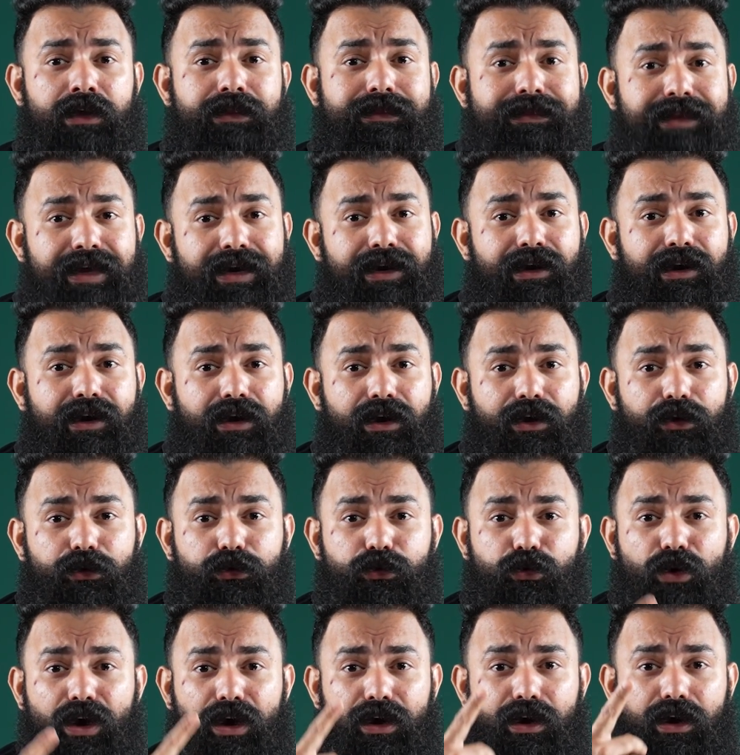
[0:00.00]
Then
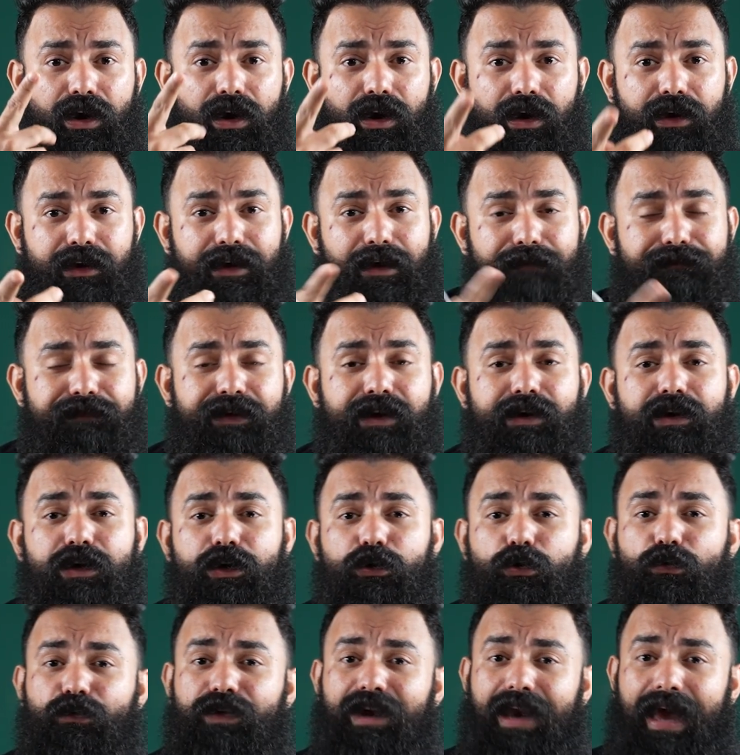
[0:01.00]
you
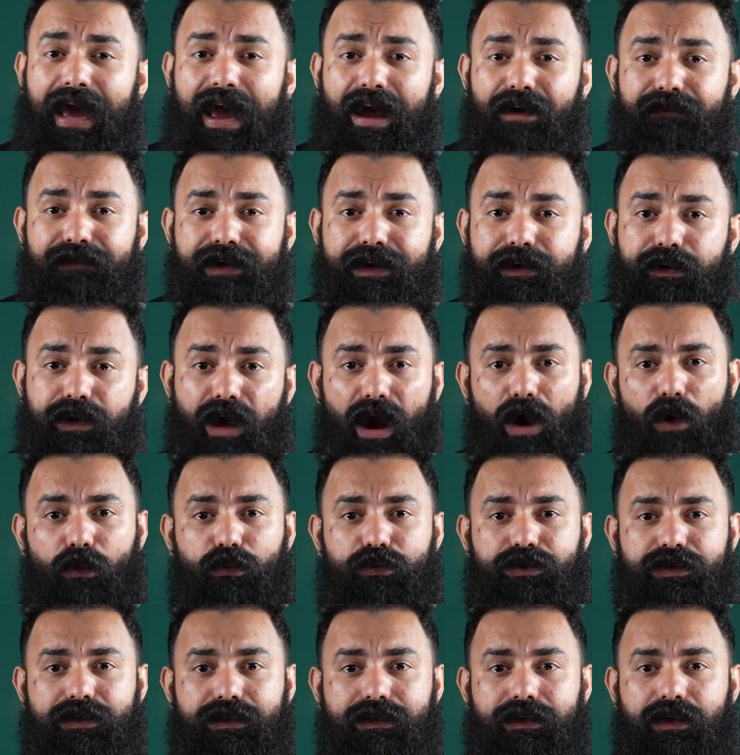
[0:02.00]
will have a
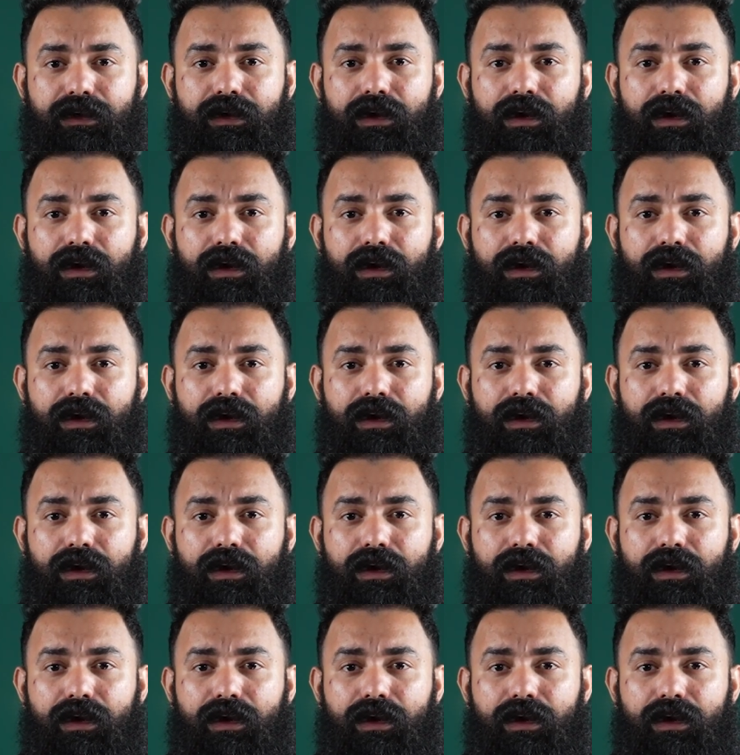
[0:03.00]
doubt